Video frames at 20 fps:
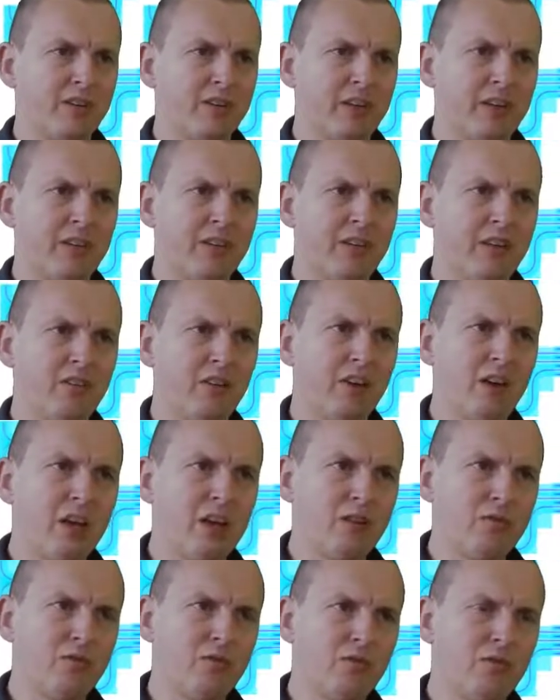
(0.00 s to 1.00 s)
And that
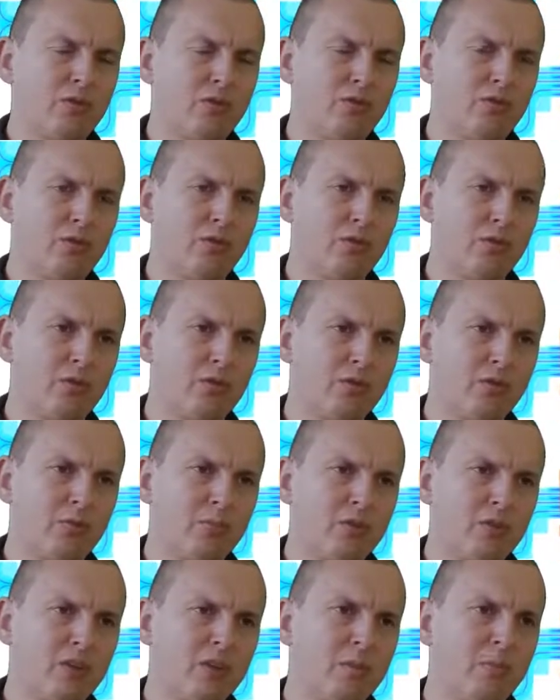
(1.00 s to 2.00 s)
allows you to control the
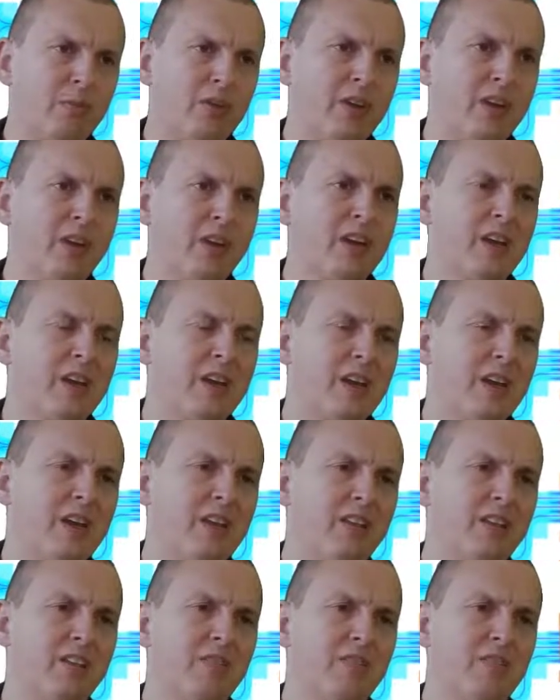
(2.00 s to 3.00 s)
tunable coupling
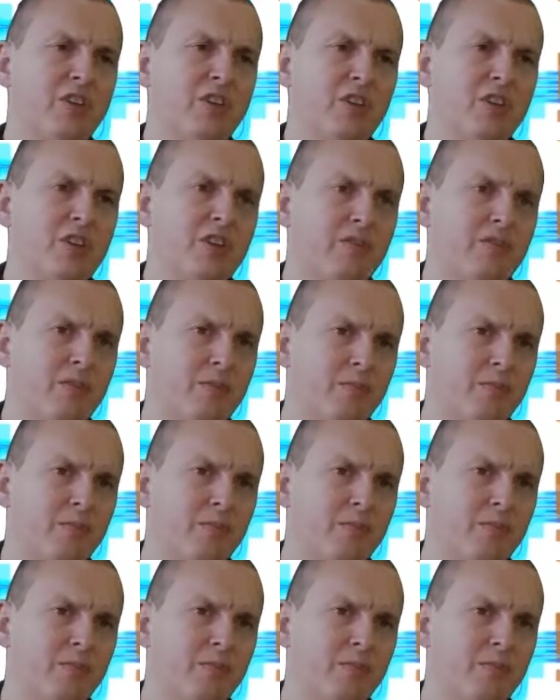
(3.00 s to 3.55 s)
and the phase shift.